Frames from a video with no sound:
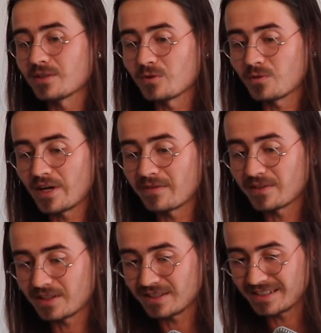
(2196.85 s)
They will
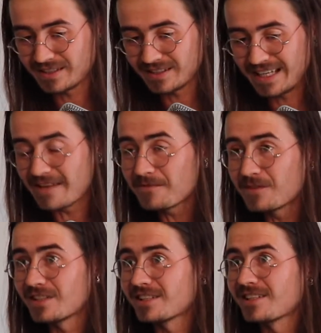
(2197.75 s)
forever
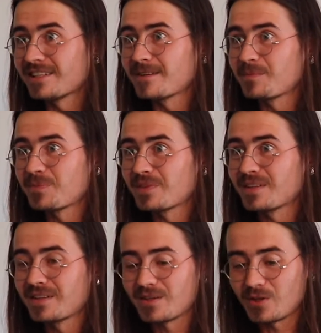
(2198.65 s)
infinitely
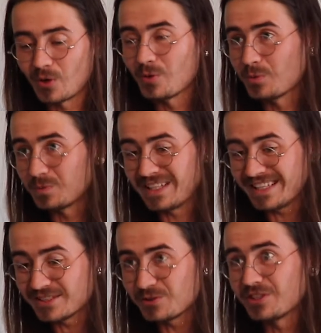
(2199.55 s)
go
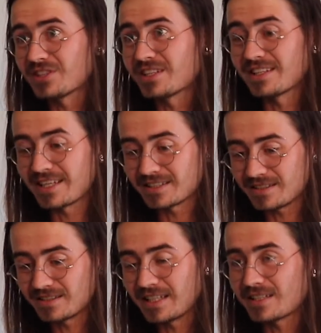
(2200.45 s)
into each other, and
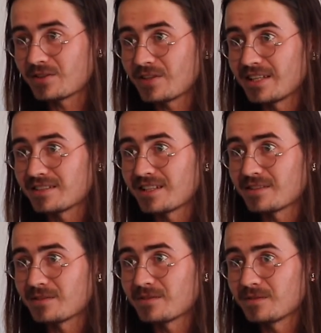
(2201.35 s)
that creates
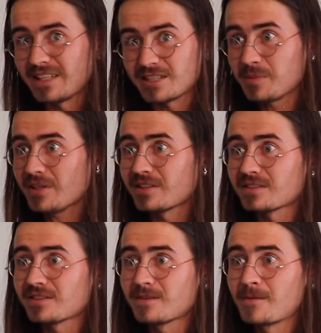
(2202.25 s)
that
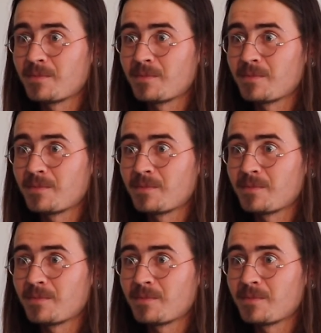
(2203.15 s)
experience.